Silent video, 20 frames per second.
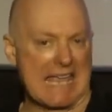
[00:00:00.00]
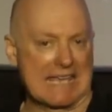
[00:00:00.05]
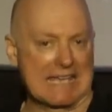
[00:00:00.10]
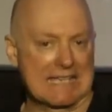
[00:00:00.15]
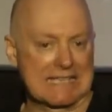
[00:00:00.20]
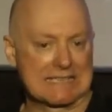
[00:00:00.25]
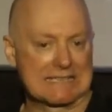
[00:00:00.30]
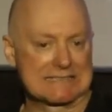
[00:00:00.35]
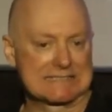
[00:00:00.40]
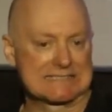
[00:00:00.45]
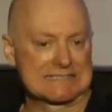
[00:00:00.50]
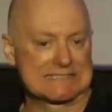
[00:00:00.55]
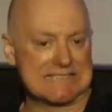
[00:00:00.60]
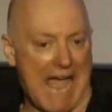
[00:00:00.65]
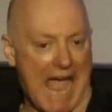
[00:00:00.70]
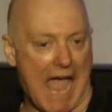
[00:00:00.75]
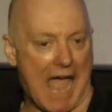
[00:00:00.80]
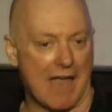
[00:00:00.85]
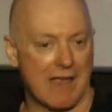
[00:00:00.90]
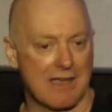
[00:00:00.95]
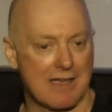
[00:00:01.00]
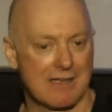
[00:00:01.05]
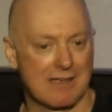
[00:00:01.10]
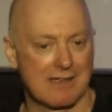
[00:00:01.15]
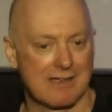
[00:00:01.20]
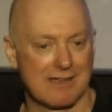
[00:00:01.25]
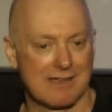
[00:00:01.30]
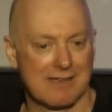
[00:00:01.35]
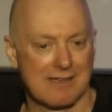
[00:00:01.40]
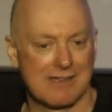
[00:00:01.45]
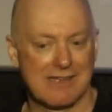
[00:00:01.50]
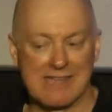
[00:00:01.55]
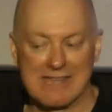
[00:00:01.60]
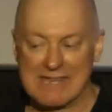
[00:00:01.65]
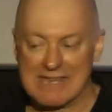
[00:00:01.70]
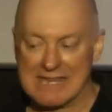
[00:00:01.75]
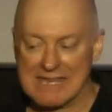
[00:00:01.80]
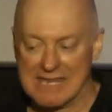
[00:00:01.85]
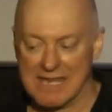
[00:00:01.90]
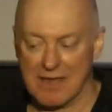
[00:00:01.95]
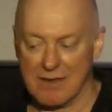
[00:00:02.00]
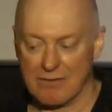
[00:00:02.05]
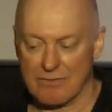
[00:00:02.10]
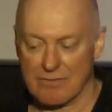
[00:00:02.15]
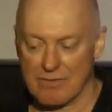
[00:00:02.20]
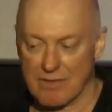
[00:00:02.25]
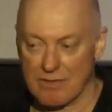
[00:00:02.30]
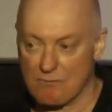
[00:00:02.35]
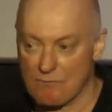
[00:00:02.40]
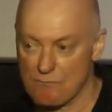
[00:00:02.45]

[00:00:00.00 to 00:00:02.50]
and to give them provisions for the journey.